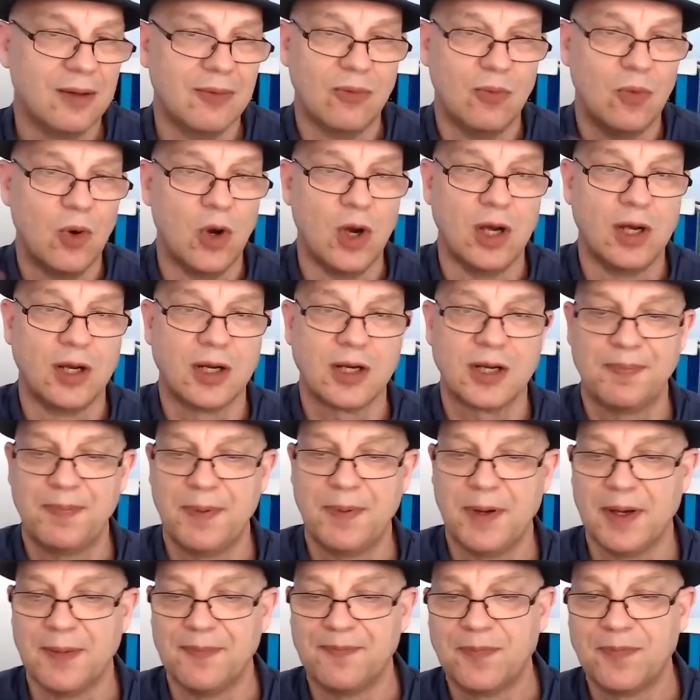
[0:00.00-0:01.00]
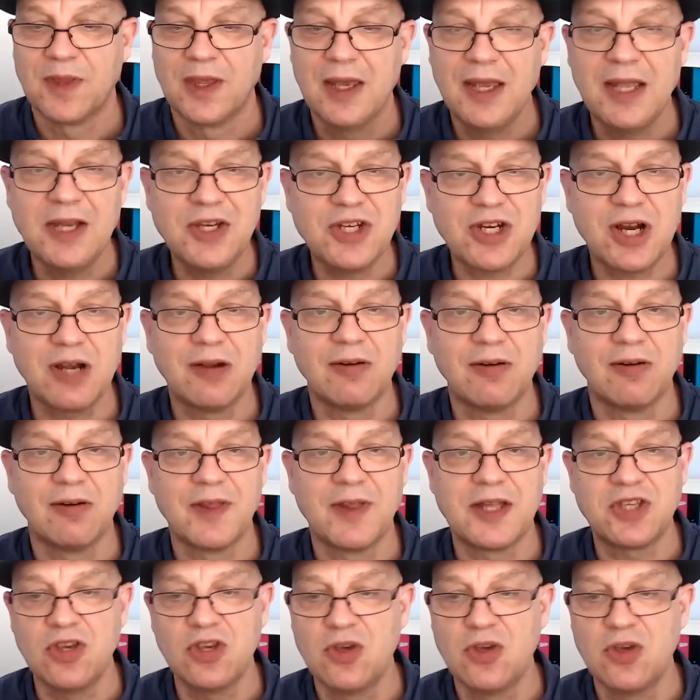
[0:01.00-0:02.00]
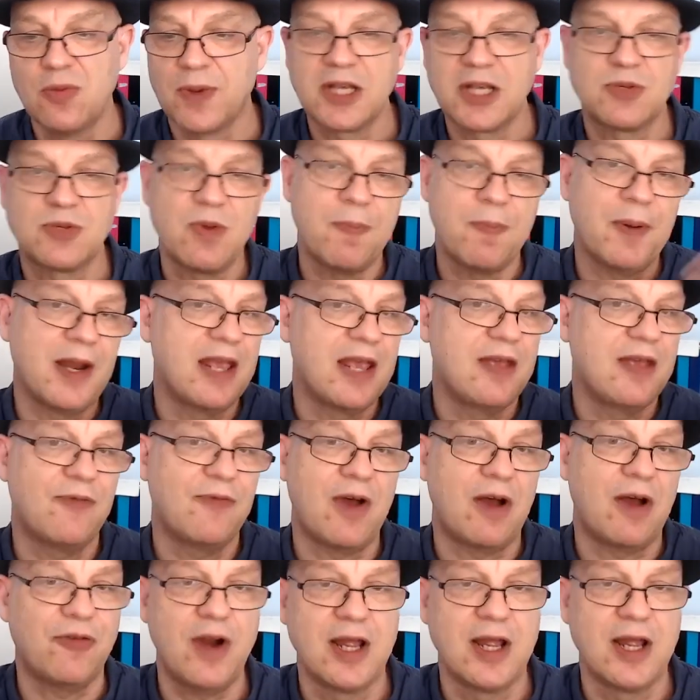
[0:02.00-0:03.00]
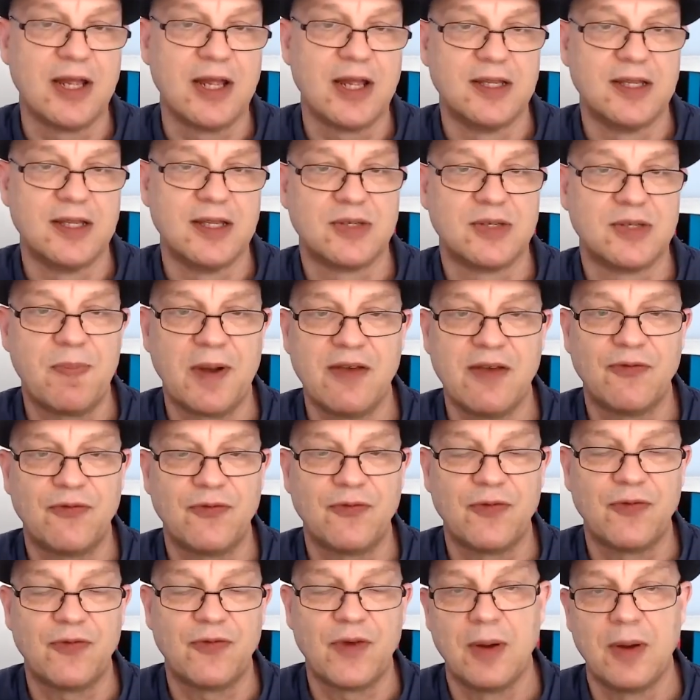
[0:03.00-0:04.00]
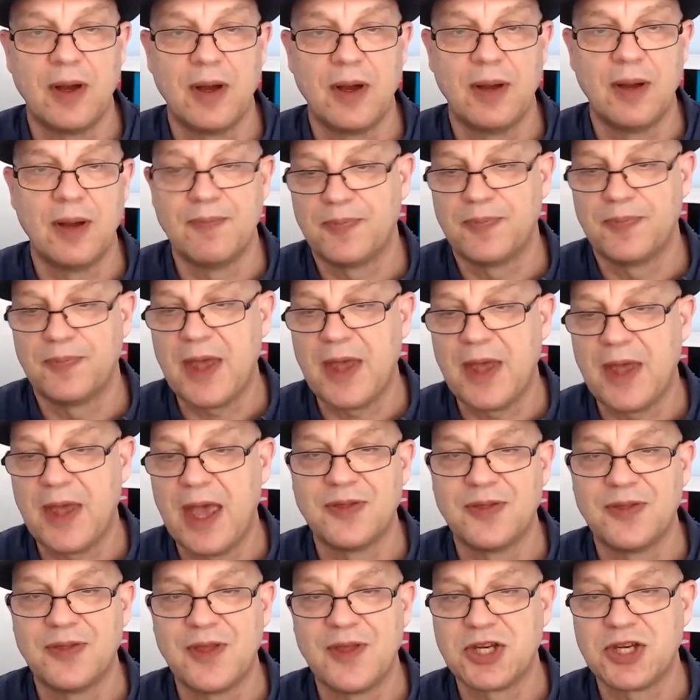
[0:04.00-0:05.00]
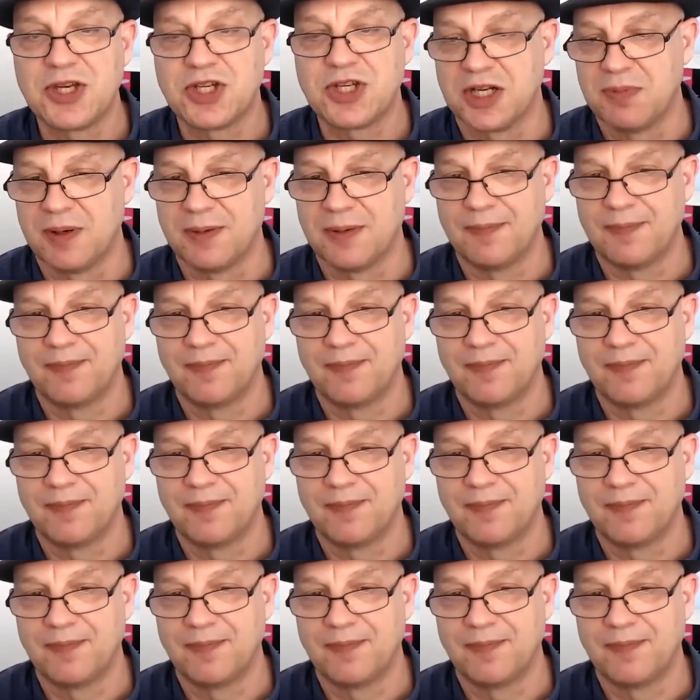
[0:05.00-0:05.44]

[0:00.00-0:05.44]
work, but in general they do, because we believe our friends, we believe their judgment.